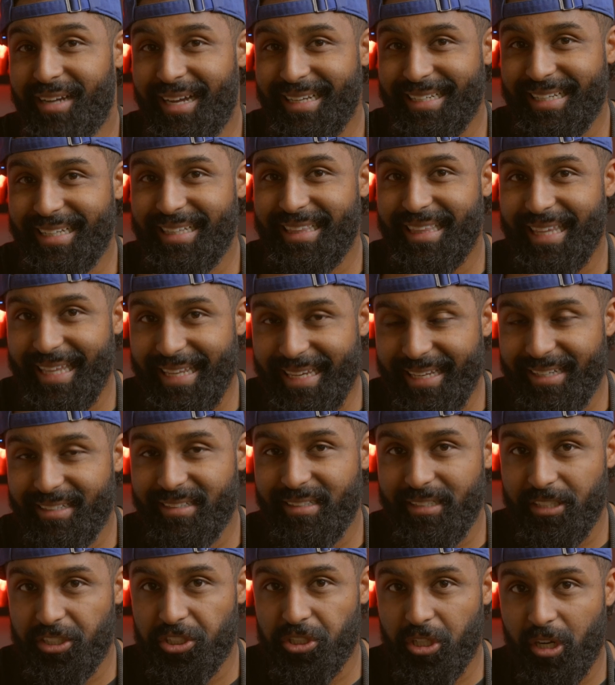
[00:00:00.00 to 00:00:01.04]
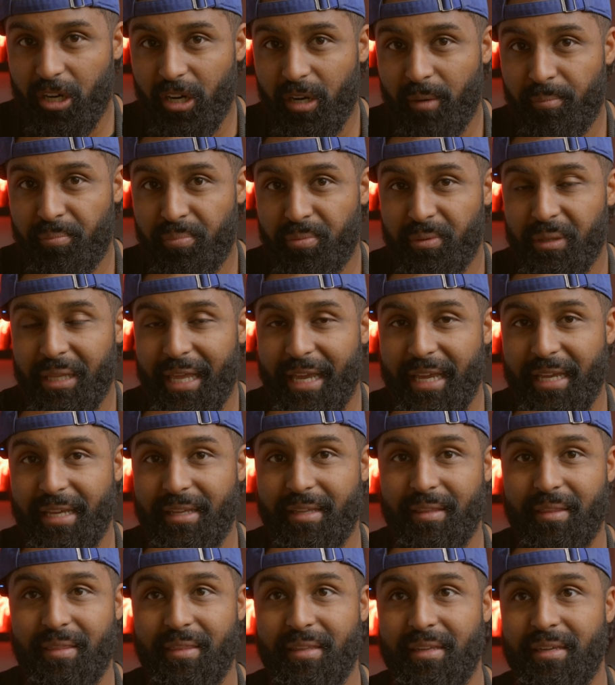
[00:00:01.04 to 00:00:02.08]
not clinically sharp
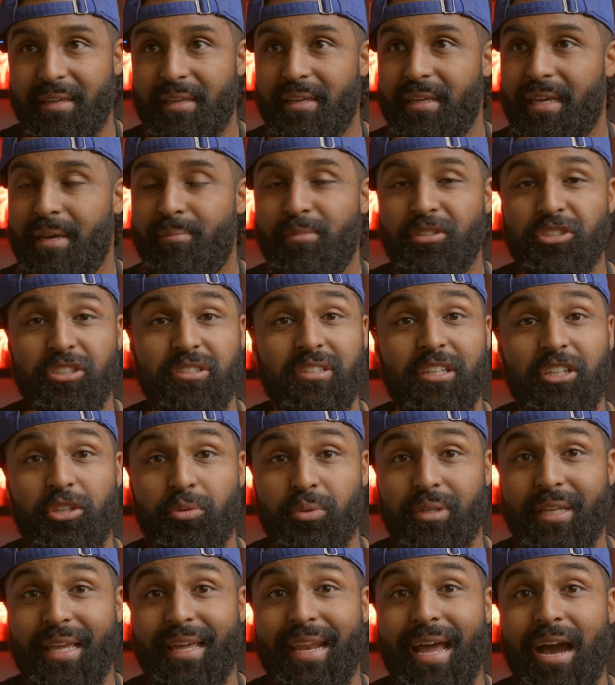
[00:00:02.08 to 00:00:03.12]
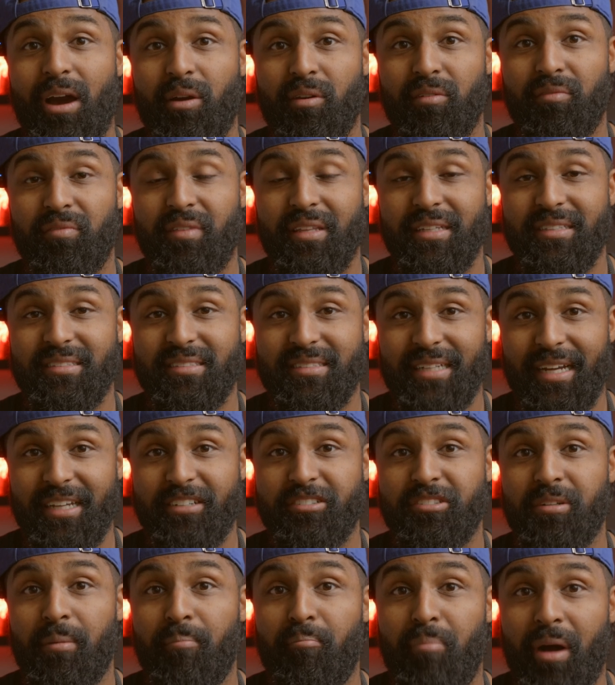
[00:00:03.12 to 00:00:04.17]
like the images that you would get out of the
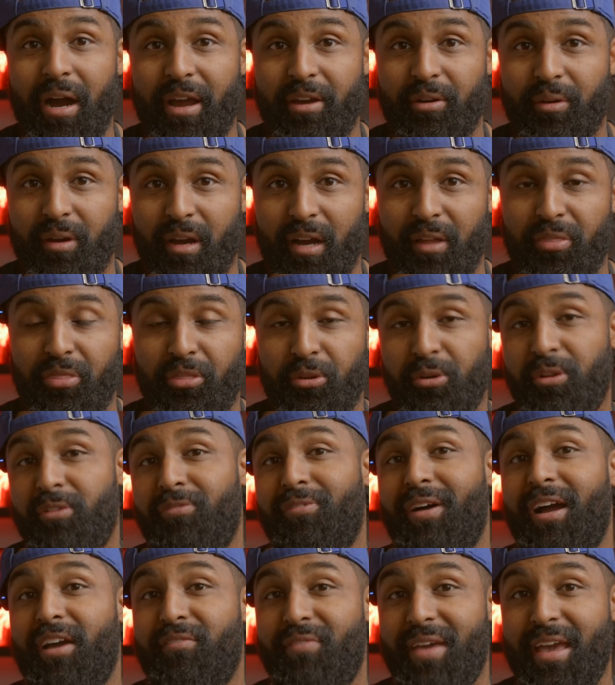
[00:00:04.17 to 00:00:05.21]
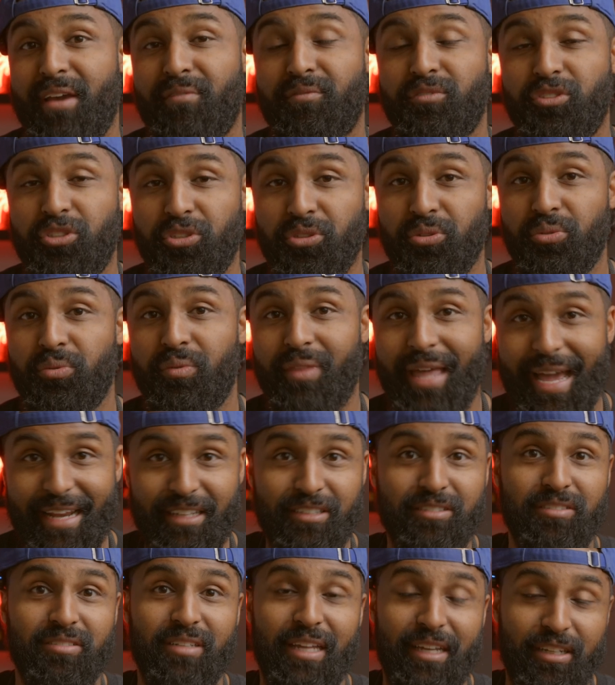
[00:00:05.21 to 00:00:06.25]
Zeiss Biogon 35 f2. That
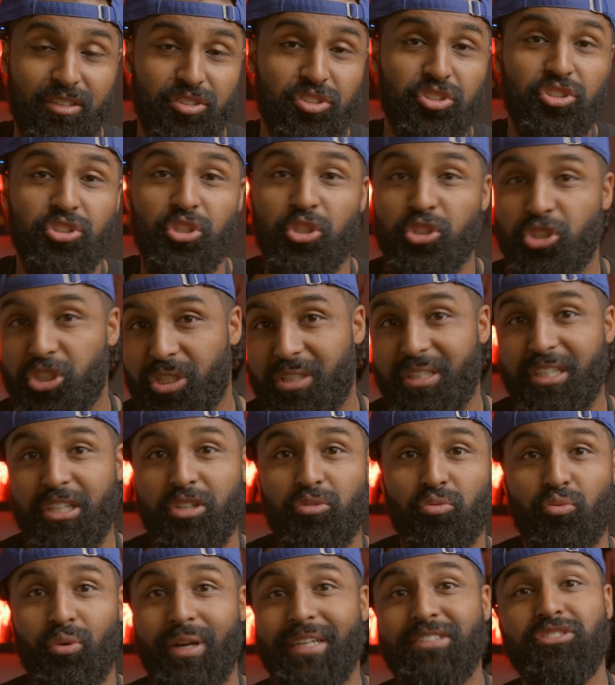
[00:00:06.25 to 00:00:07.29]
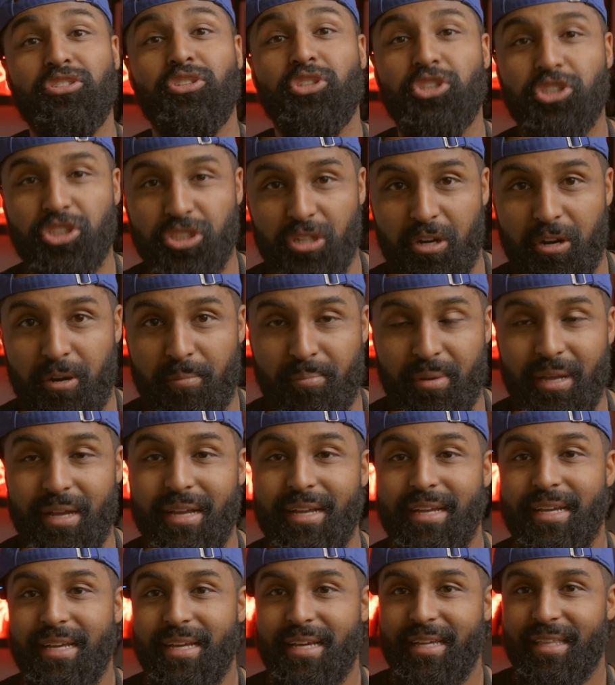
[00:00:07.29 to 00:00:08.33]
is like surgically razor sharp.
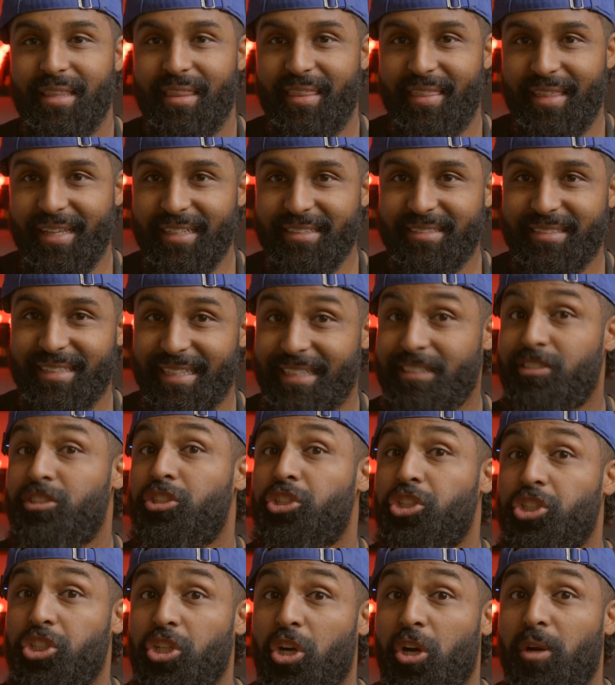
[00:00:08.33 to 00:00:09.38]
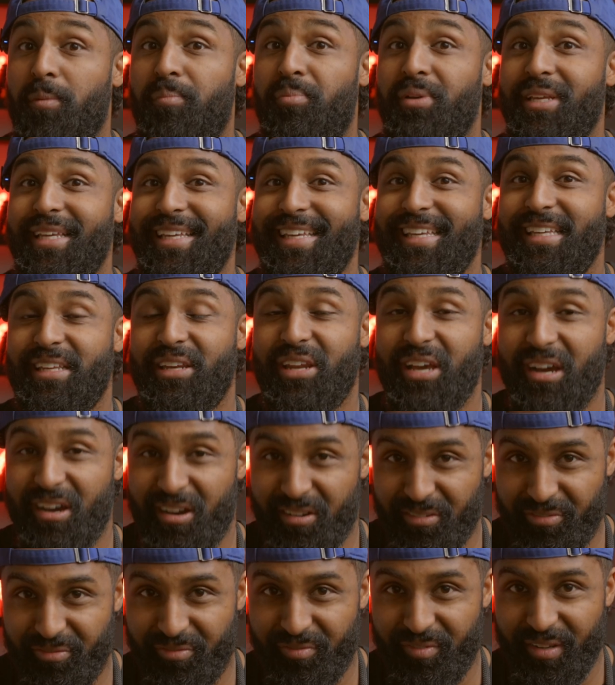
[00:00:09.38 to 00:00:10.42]
This is sharp
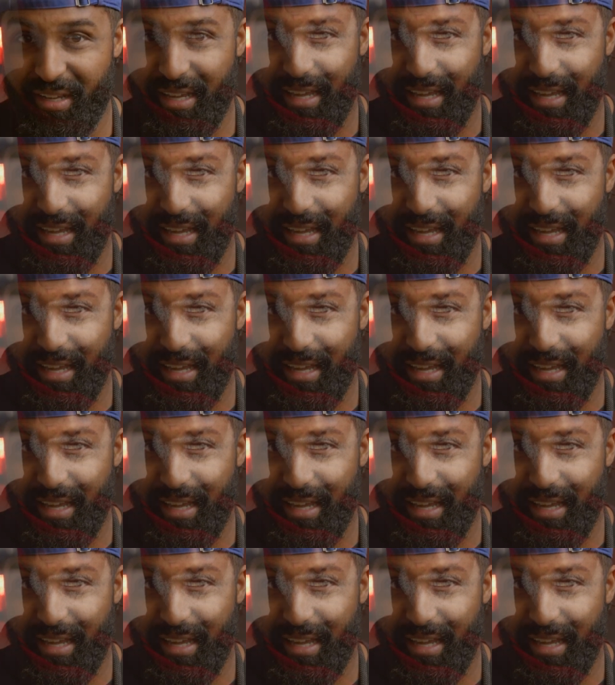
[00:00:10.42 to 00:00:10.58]
enough,